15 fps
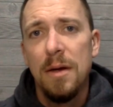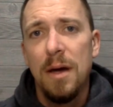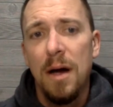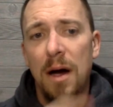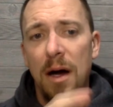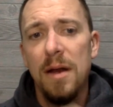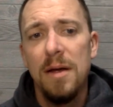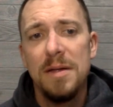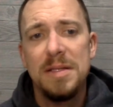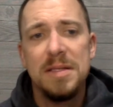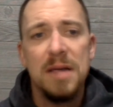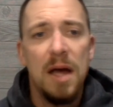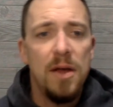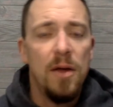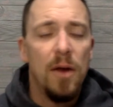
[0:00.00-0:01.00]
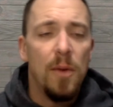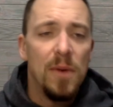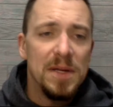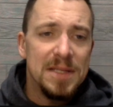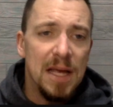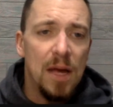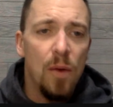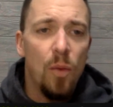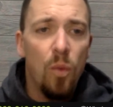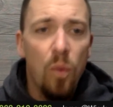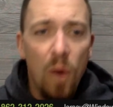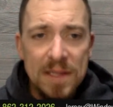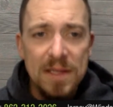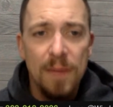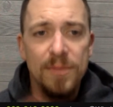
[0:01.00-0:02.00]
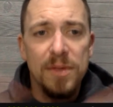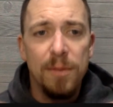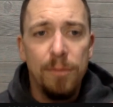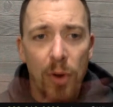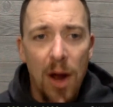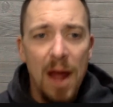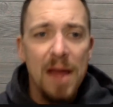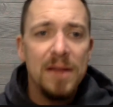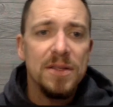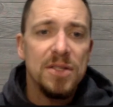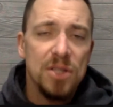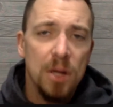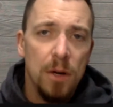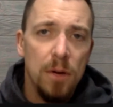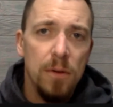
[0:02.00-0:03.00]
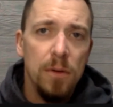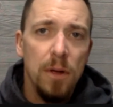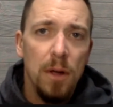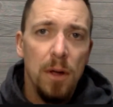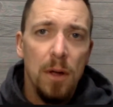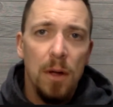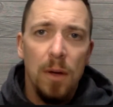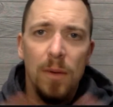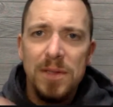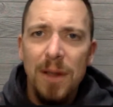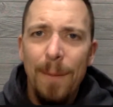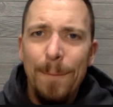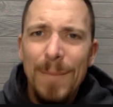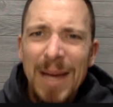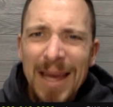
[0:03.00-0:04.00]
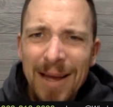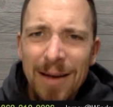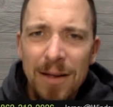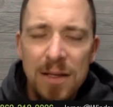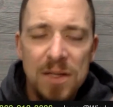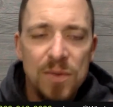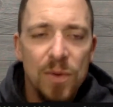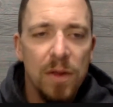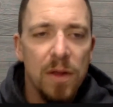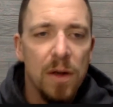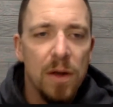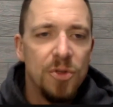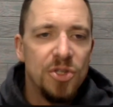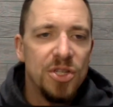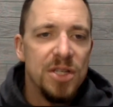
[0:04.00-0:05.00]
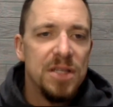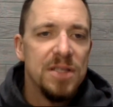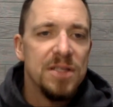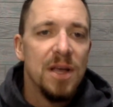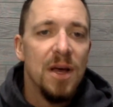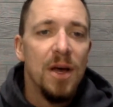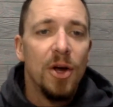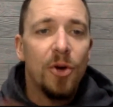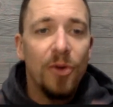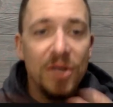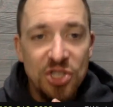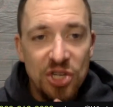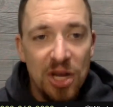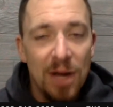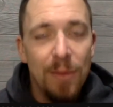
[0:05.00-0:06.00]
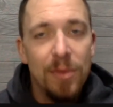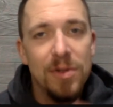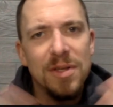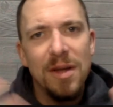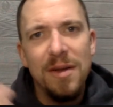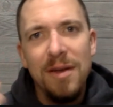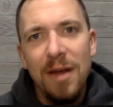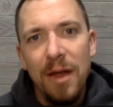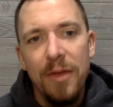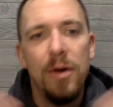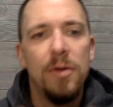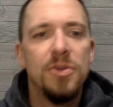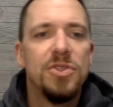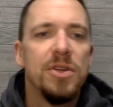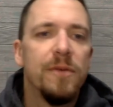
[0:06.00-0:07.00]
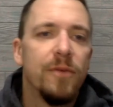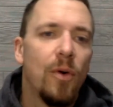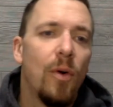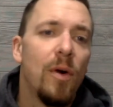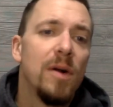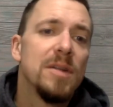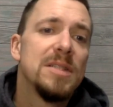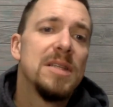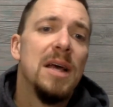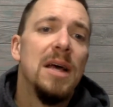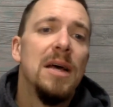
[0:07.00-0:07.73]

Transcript: on a side note, I want to say what's up to Brian Stone. What's up, man? He's one of the O Gs. Chris Chambers, another O G, of course.